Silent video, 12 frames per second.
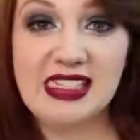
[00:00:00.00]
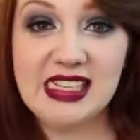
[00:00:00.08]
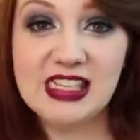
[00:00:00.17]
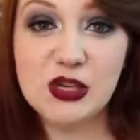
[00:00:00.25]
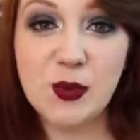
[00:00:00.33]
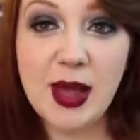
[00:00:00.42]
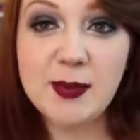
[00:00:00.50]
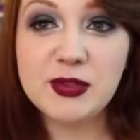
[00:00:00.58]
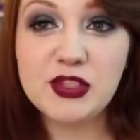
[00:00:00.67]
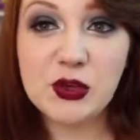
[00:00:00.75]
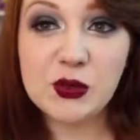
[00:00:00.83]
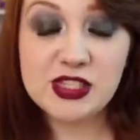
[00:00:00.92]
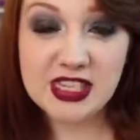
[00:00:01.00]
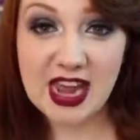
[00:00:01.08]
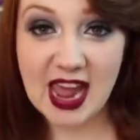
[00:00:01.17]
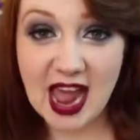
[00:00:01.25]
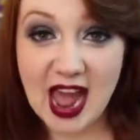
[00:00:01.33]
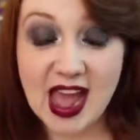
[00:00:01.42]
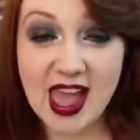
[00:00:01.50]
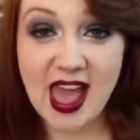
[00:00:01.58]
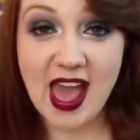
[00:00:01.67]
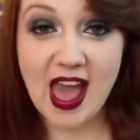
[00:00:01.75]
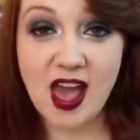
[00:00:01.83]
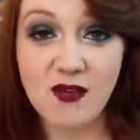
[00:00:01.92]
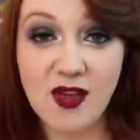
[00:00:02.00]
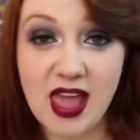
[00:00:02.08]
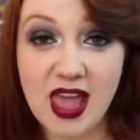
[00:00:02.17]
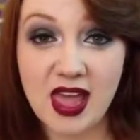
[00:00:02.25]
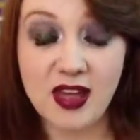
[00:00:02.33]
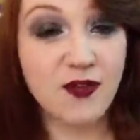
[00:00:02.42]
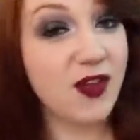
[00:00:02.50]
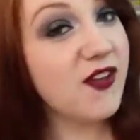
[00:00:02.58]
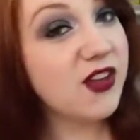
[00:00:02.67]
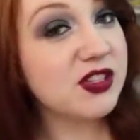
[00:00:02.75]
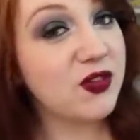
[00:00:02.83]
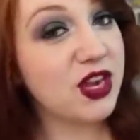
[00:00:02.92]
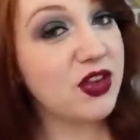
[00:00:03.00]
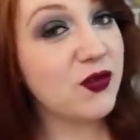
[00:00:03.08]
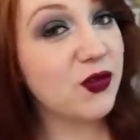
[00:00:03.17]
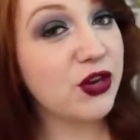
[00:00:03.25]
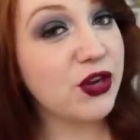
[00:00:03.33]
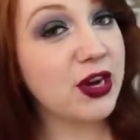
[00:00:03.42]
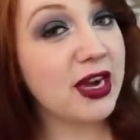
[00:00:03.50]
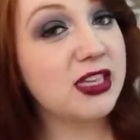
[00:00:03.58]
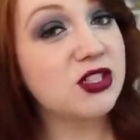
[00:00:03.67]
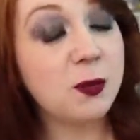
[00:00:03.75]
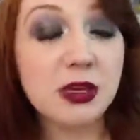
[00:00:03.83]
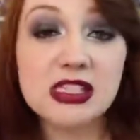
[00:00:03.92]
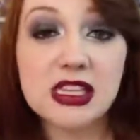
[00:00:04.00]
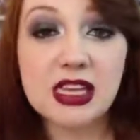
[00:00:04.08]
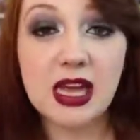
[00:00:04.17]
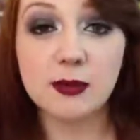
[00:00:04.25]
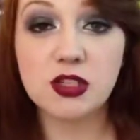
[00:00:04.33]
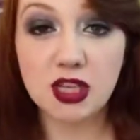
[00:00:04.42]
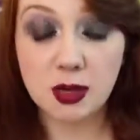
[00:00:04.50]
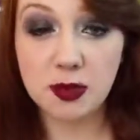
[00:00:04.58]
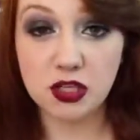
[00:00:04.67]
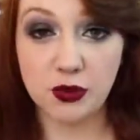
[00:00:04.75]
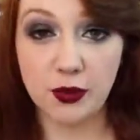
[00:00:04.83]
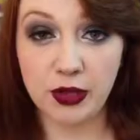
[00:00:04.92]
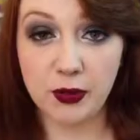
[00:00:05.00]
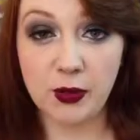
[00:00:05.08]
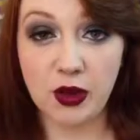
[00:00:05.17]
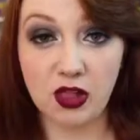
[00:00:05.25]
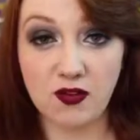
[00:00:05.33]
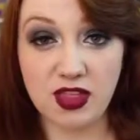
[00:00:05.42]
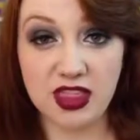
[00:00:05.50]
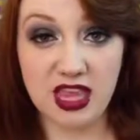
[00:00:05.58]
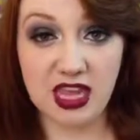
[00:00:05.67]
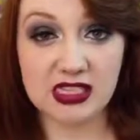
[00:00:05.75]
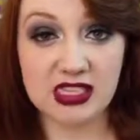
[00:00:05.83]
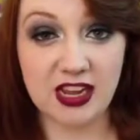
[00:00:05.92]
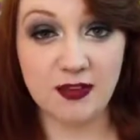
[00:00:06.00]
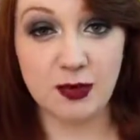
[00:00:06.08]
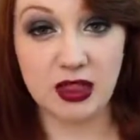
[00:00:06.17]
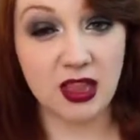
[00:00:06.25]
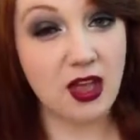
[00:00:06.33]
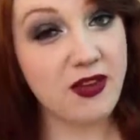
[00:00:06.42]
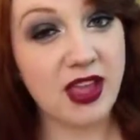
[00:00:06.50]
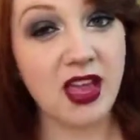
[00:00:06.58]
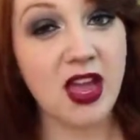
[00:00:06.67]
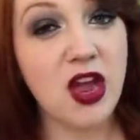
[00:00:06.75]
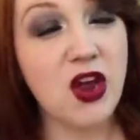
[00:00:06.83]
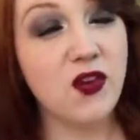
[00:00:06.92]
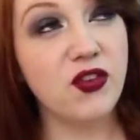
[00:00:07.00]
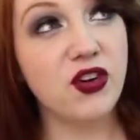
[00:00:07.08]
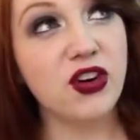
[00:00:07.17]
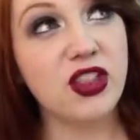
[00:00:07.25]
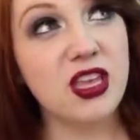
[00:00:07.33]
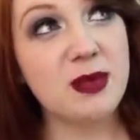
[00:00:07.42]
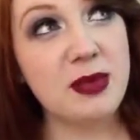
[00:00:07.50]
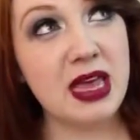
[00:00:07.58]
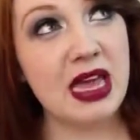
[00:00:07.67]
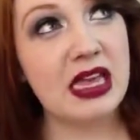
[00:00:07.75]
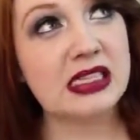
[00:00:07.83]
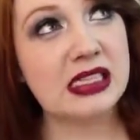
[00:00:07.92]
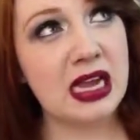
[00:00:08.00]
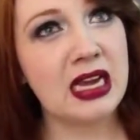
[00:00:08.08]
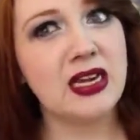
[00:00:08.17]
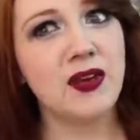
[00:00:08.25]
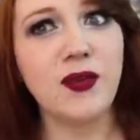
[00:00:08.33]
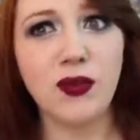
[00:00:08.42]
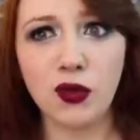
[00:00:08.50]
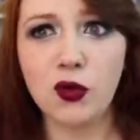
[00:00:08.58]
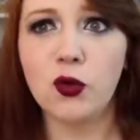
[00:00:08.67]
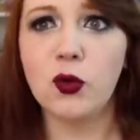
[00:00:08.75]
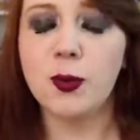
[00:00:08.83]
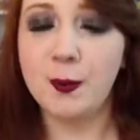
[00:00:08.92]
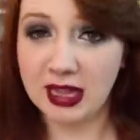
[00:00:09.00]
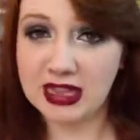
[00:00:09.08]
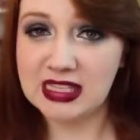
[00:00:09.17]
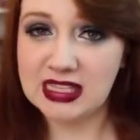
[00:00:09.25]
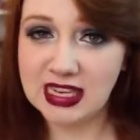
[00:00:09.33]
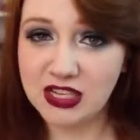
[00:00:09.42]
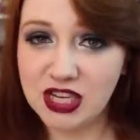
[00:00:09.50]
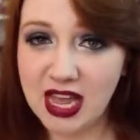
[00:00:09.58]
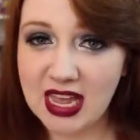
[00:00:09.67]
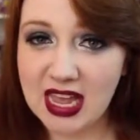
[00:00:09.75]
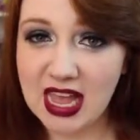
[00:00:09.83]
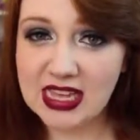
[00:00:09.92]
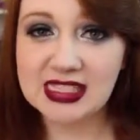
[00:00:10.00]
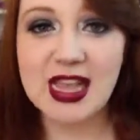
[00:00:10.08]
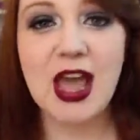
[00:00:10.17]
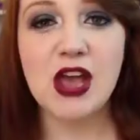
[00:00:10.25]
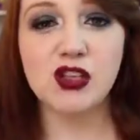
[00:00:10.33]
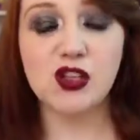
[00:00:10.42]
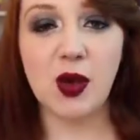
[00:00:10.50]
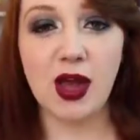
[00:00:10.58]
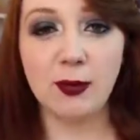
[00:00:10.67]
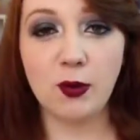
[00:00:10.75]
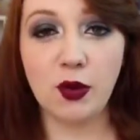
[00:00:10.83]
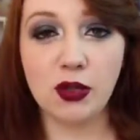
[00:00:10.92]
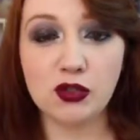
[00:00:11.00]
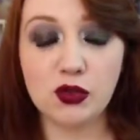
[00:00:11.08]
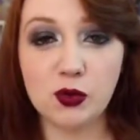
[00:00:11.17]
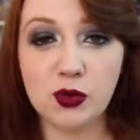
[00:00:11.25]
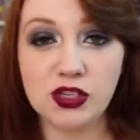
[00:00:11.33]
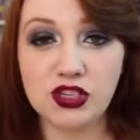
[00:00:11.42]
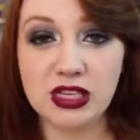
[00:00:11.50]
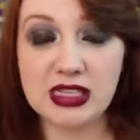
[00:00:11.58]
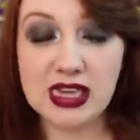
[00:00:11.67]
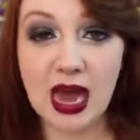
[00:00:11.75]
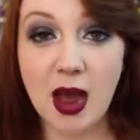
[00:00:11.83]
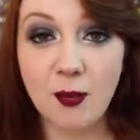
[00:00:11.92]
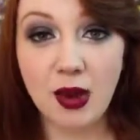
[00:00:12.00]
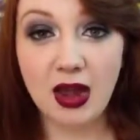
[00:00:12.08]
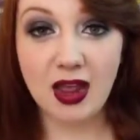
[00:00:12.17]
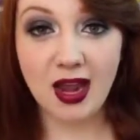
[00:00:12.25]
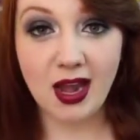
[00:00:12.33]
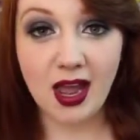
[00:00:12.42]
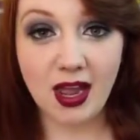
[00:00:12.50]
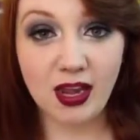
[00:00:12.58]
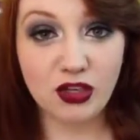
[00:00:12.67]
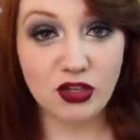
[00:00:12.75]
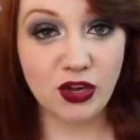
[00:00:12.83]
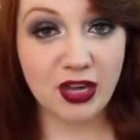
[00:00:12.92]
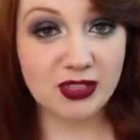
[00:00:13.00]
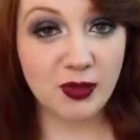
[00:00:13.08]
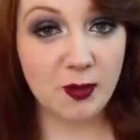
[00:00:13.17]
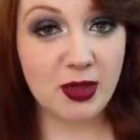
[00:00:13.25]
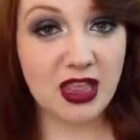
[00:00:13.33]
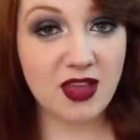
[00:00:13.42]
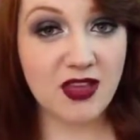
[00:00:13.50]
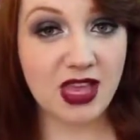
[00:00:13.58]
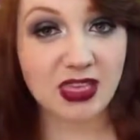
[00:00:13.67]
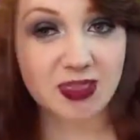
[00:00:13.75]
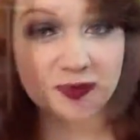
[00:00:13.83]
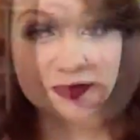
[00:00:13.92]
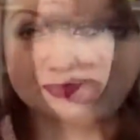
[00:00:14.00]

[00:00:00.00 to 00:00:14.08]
Greetings interwebs. So today I have a favorites video for you guys. So basically I'm just going to be showing you all of the things that I've been loving for the past kind of few months-ish, I guess. So I'm going to just hop right in and show you guys what I've been loving.